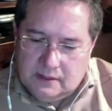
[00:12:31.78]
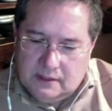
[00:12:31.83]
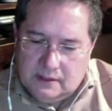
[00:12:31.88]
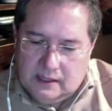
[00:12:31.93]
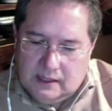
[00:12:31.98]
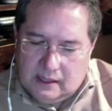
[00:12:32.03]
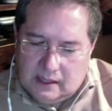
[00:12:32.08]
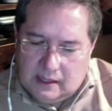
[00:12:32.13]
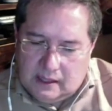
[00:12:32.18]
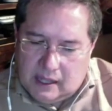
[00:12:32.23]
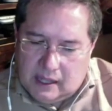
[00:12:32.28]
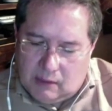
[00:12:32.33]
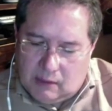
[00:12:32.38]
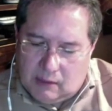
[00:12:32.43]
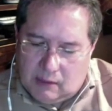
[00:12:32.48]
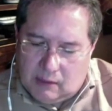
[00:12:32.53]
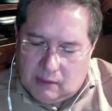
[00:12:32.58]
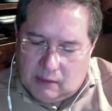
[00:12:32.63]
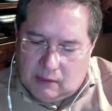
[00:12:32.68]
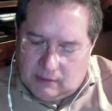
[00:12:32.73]
how
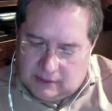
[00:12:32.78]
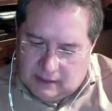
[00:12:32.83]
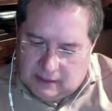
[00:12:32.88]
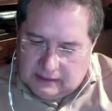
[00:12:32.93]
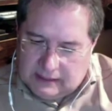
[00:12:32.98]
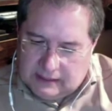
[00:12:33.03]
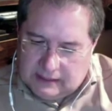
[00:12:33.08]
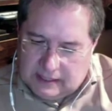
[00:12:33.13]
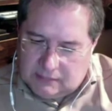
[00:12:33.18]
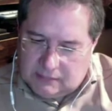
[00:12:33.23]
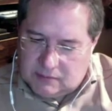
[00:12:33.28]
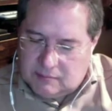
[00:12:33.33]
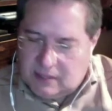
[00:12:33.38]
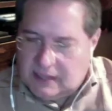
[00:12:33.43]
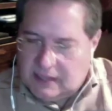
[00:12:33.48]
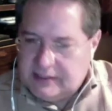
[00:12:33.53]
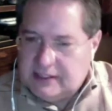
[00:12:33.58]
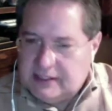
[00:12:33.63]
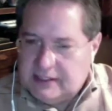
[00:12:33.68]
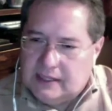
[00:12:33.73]
I came to
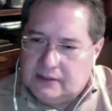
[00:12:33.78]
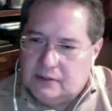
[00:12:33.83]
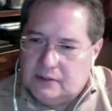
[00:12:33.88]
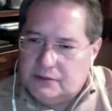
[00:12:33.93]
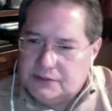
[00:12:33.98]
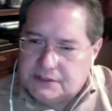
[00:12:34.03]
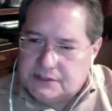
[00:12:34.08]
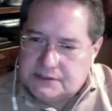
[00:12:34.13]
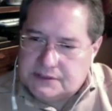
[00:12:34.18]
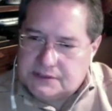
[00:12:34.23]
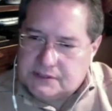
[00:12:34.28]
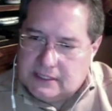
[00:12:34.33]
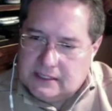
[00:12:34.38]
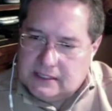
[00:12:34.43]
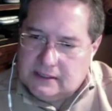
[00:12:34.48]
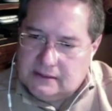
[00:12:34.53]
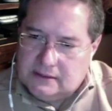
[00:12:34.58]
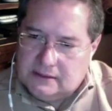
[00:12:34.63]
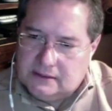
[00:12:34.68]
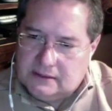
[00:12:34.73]
my diagnosis,
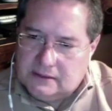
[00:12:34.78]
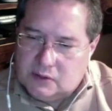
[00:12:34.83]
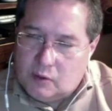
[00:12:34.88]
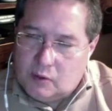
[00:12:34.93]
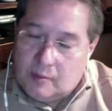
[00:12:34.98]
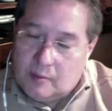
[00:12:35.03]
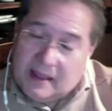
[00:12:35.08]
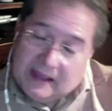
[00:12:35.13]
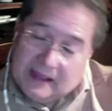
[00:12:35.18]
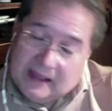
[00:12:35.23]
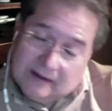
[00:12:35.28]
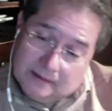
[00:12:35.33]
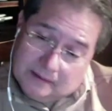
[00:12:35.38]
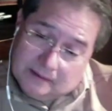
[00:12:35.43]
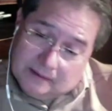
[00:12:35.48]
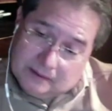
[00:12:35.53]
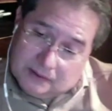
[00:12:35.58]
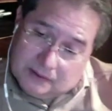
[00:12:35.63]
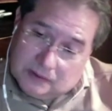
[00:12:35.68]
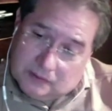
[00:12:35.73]
and then go back
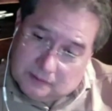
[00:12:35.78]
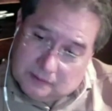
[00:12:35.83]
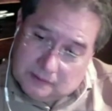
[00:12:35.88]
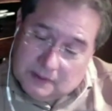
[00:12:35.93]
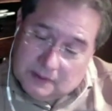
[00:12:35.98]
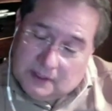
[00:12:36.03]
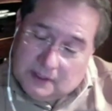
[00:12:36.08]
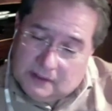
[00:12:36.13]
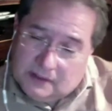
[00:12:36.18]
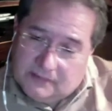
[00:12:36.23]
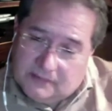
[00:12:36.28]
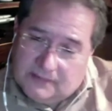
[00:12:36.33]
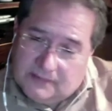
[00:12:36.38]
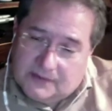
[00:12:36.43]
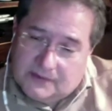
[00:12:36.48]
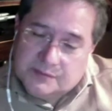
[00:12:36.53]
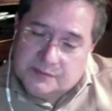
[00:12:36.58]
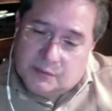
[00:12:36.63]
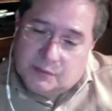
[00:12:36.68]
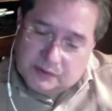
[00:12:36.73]
to the first
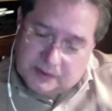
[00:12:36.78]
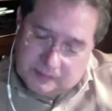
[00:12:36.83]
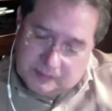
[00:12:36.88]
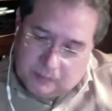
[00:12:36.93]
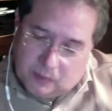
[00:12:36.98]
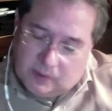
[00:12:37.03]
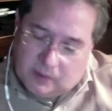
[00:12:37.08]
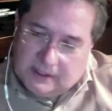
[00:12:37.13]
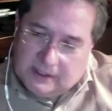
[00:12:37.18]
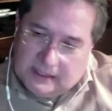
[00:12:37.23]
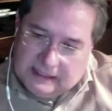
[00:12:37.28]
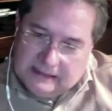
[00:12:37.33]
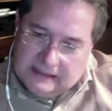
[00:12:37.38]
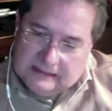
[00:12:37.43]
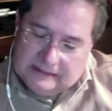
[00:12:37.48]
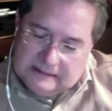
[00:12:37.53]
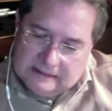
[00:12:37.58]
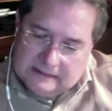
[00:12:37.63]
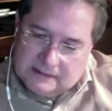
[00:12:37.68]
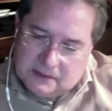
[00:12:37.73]
most important day
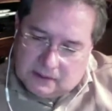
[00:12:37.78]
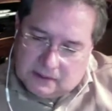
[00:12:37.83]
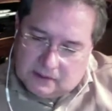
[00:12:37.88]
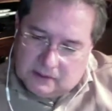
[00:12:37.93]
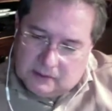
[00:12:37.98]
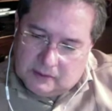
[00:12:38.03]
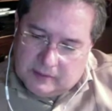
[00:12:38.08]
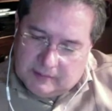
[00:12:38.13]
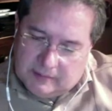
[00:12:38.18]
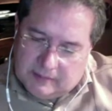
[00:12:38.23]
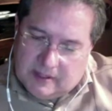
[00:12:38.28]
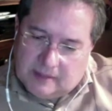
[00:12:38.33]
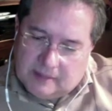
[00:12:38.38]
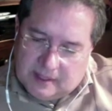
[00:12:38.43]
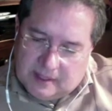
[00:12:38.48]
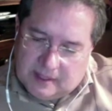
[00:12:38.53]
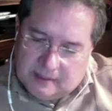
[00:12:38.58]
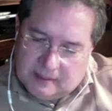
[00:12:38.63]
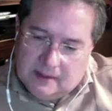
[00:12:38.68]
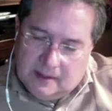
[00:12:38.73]
and talk a little bit about
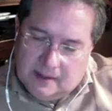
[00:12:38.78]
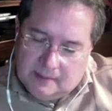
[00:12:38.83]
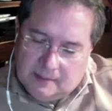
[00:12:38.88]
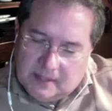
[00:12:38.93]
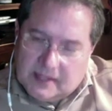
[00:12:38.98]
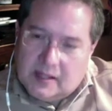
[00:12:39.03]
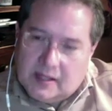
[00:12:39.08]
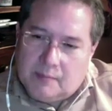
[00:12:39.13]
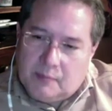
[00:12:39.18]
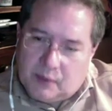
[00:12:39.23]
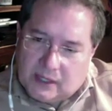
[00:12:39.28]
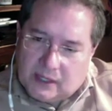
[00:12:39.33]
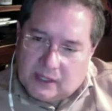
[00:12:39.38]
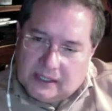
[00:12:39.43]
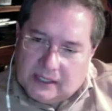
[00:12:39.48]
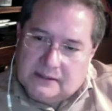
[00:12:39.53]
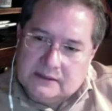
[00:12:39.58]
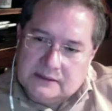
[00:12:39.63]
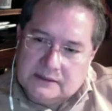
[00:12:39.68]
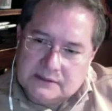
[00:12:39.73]
my upbringing.
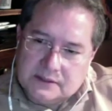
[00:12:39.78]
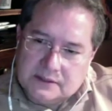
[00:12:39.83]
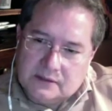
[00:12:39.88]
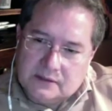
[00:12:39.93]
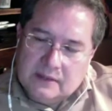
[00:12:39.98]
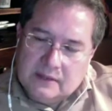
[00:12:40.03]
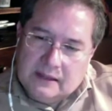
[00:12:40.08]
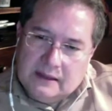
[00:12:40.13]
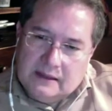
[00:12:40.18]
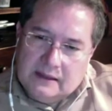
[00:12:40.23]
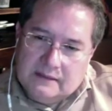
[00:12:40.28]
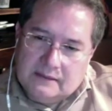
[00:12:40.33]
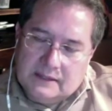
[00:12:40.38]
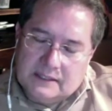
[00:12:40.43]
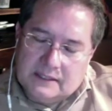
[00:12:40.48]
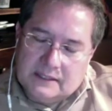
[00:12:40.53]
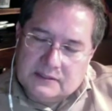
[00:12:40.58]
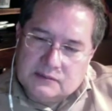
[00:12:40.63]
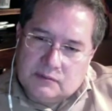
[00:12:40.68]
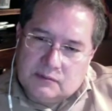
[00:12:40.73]
So that's
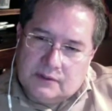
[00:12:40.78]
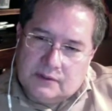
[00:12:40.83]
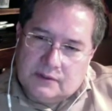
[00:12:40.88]
where the